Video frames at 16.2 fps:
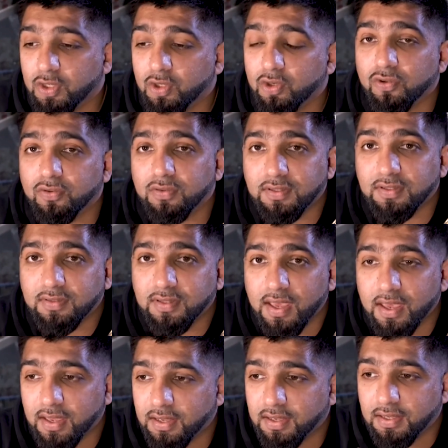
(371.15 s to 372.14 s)
You know, they
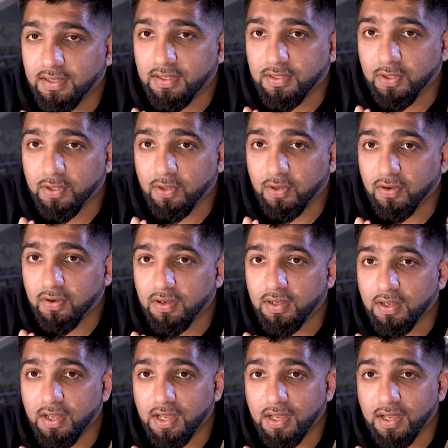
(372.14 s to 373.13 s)
say, you
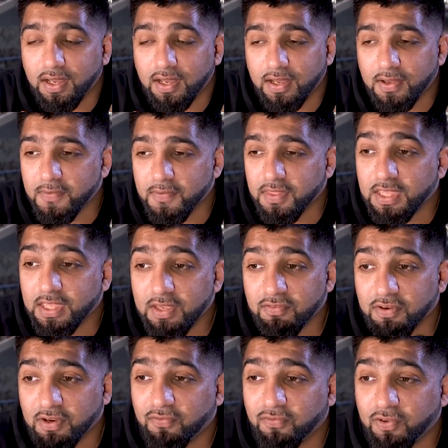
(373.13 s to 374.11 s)
know,
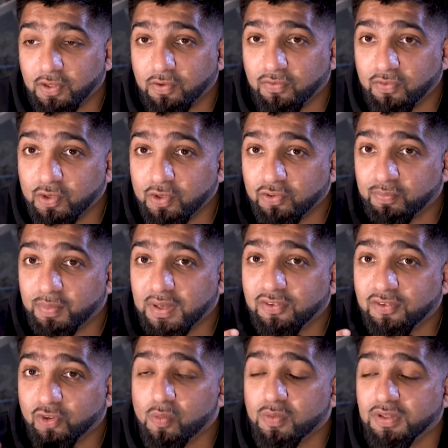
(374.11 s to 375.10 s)
even if you
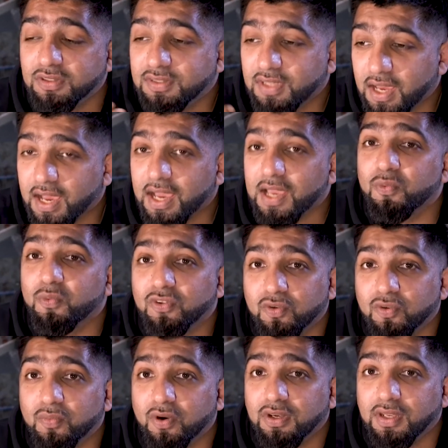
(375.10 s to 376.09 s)
spend so much time
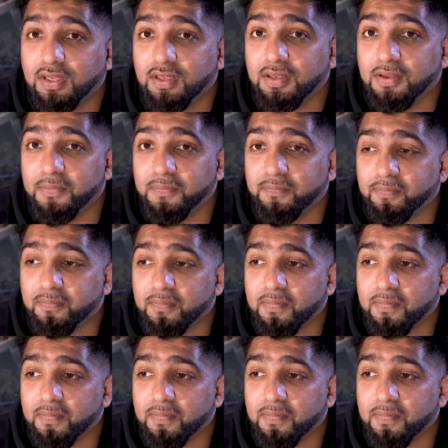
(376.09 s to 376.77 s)
with somebody,